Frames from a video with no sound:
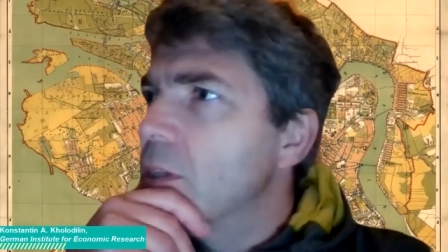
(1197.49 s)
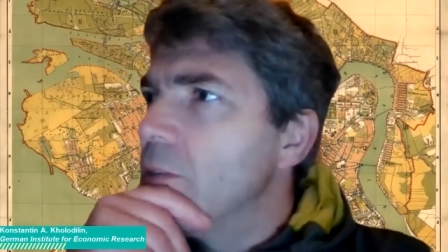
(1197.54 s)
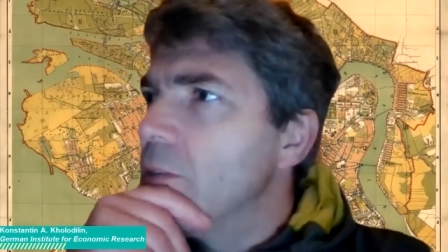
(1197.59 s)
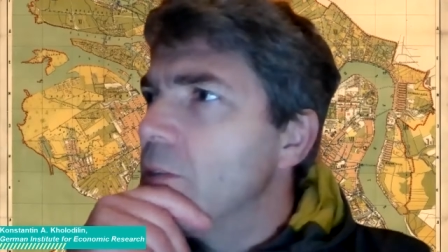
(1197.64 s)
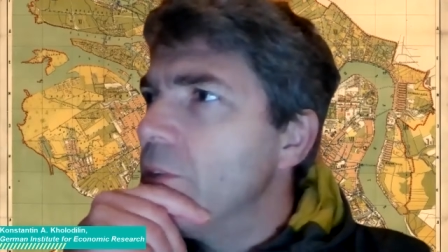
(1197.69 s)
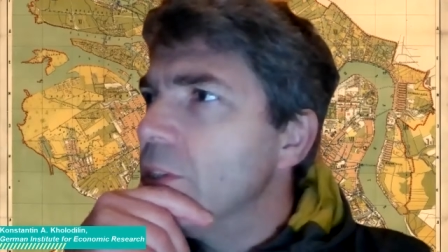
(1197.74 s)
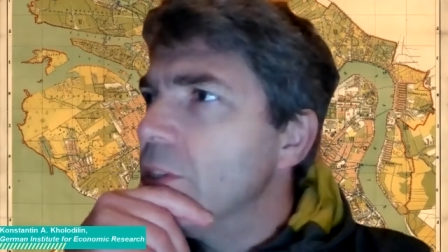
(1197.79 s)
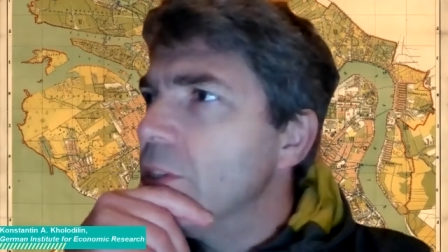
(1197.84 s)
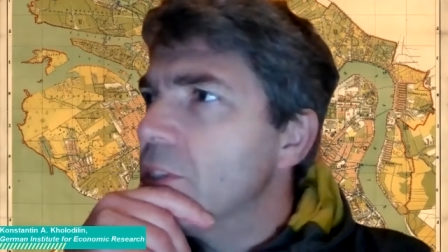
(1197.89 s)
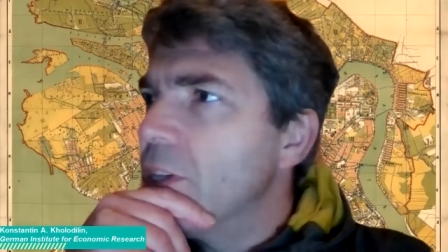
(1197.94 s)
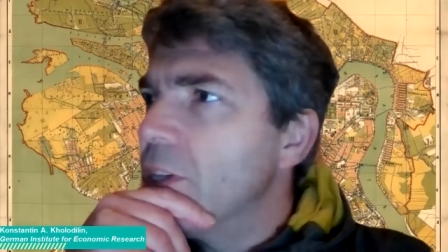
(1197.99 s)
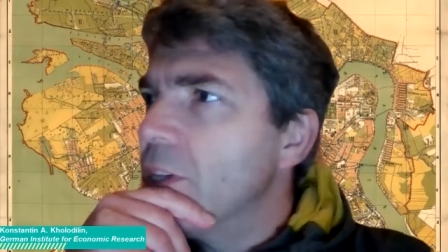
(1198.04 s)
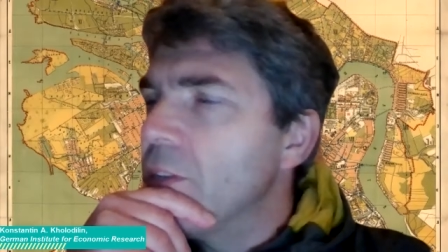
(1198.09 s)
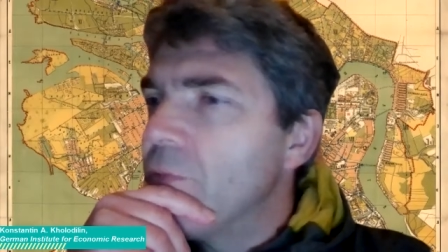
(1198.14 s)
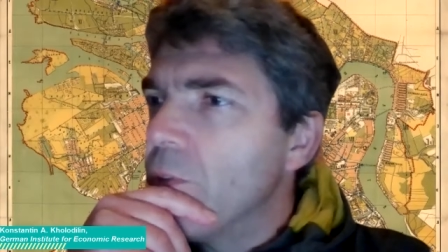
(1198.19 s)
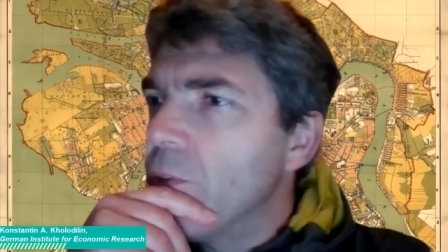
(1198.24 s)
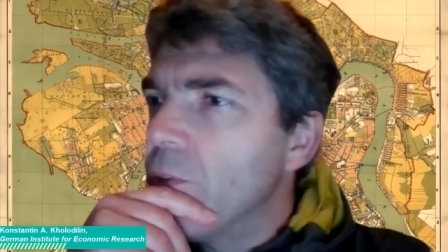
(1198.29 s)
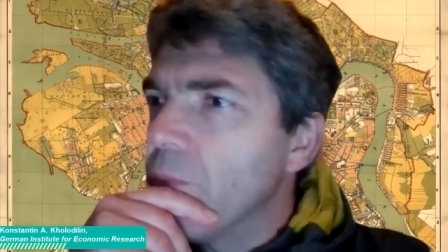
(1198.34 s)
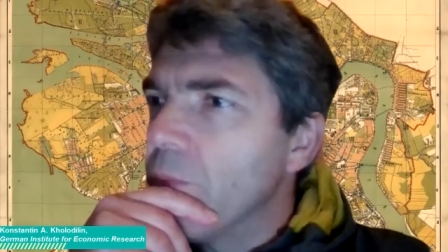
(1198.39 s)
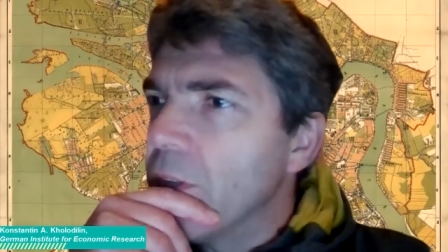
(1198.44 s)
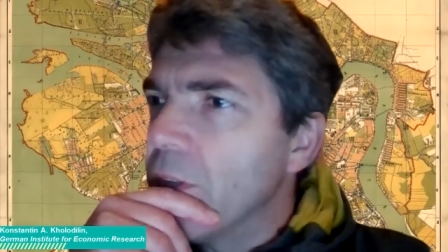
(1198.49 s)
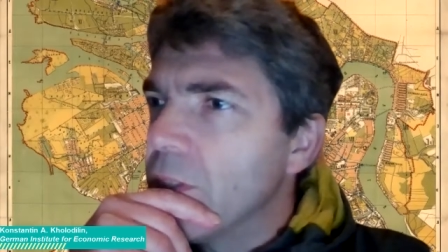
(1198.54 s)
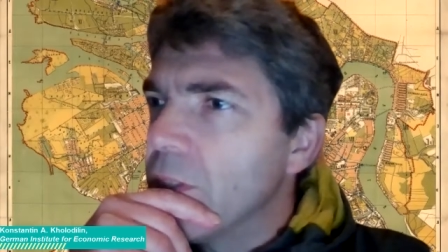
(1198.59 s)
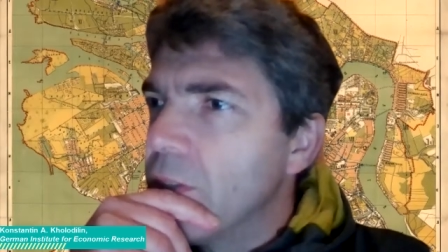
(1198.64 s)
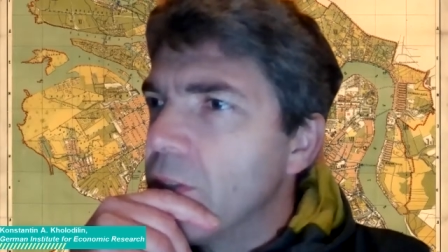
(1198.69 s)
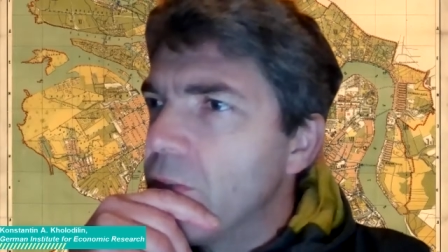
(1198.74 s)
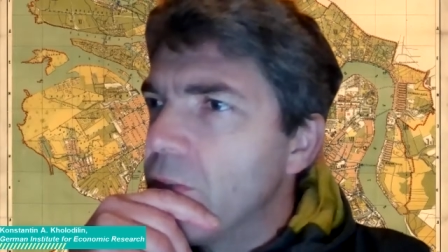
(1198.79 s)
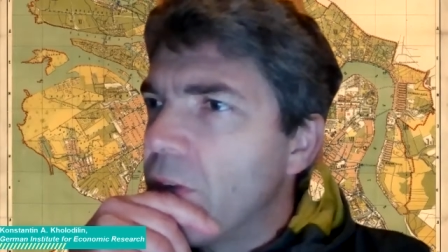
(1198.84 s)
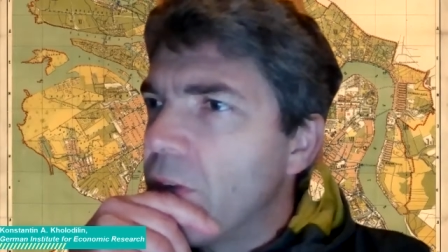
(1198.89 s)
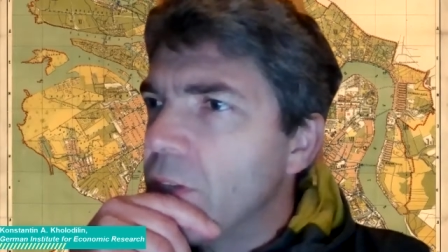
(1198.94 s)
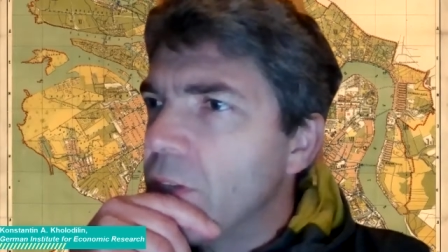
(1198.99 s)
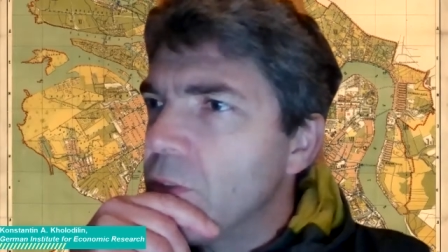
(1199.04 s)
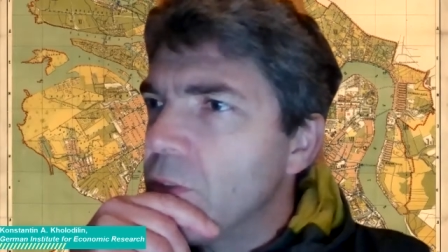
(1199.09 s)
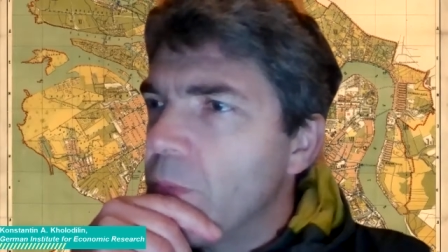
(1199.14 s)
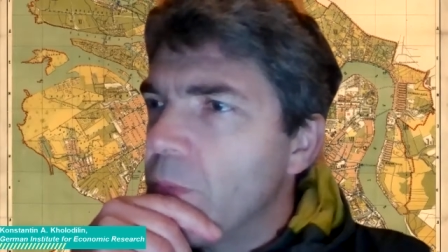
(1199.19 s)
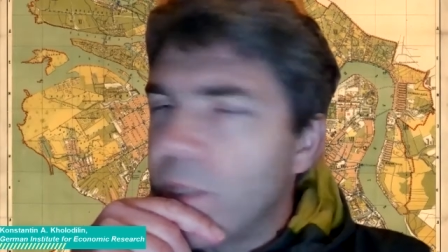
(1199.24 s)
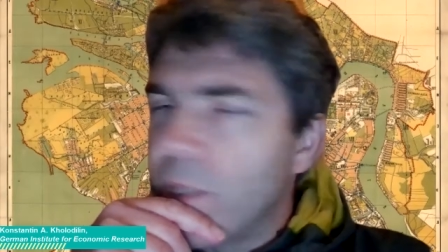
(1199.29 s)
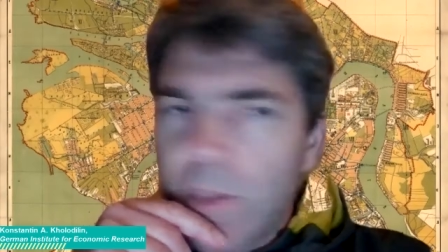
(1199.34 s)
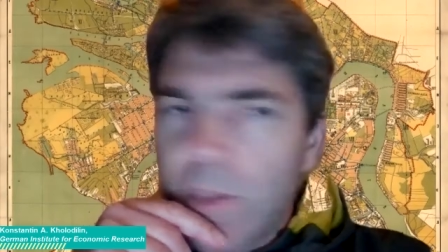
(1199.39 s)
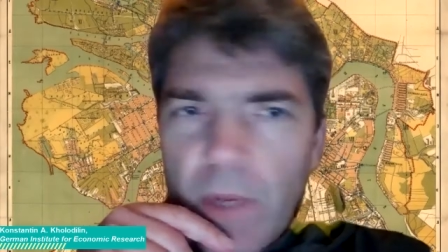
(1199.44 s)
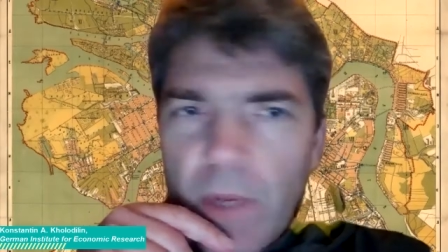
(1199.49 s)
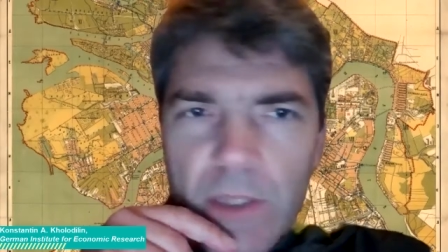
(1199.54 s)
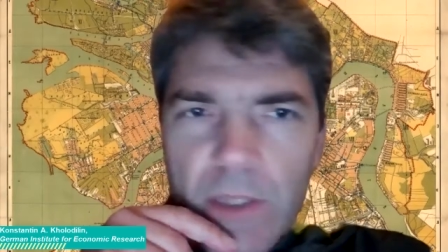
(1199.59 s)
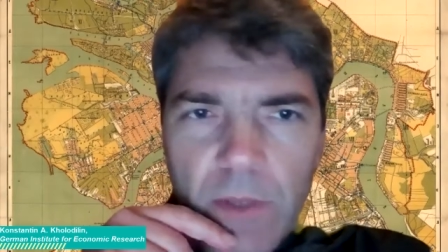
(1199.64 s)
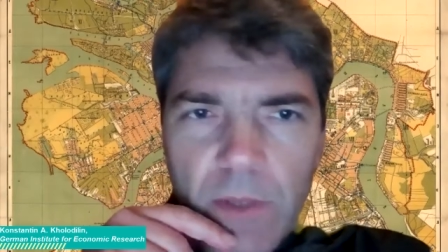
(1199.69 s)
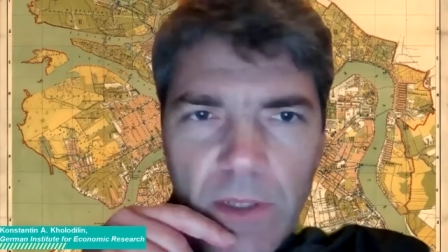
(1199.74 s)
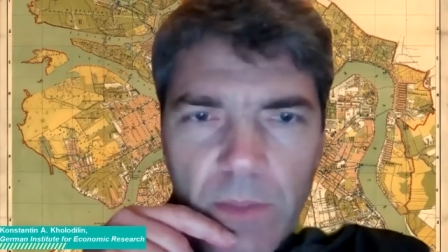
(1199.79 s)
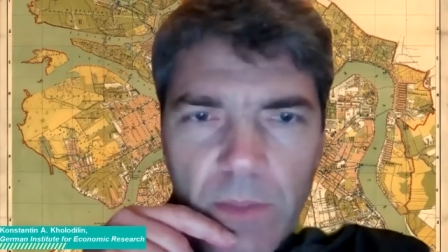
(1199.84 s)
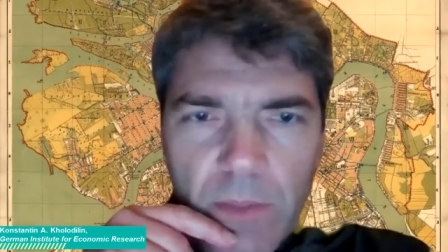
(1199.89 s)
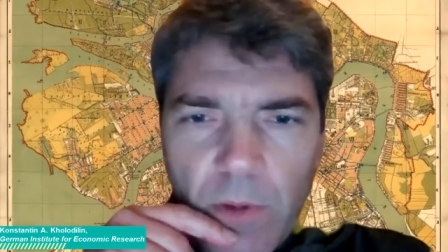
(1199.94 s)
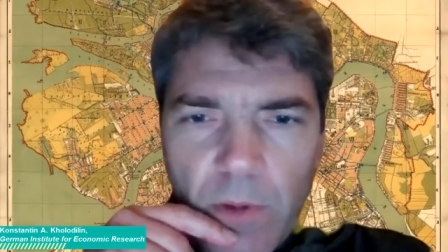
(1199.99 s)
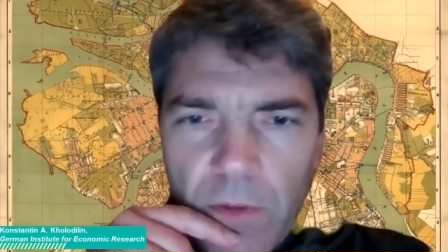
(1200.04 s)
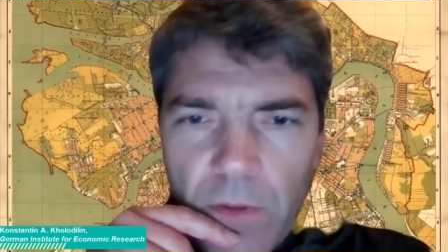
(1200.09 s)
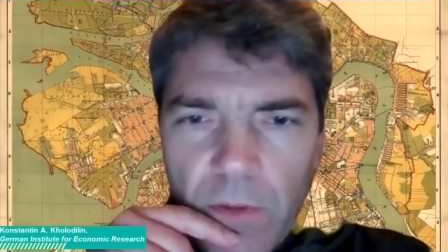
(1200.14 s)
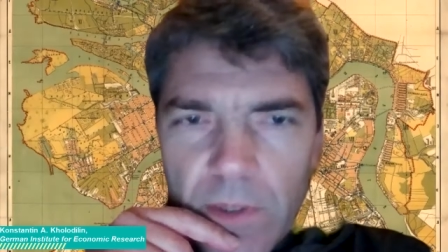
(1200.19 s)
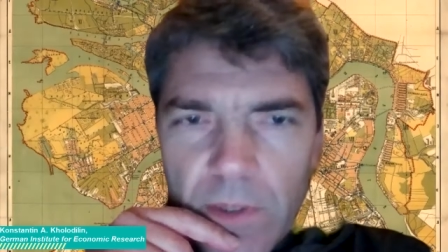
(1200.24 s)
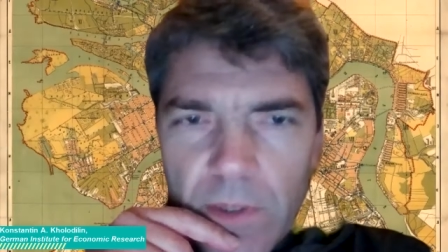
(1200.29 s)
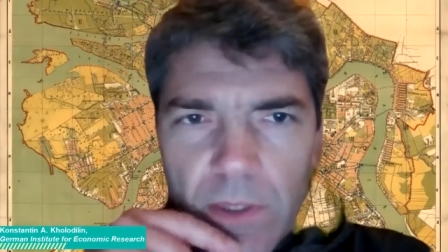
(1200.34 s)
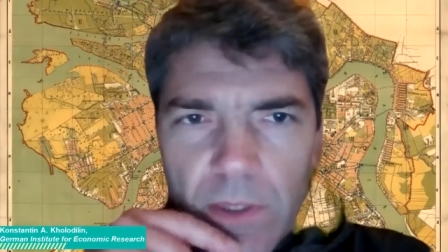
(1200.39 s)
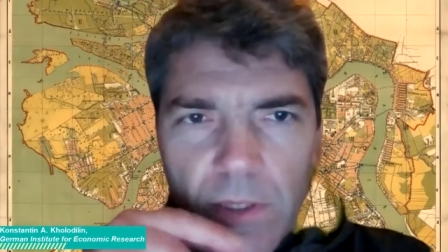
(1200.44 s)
real estate firm that tries to maximize its profits.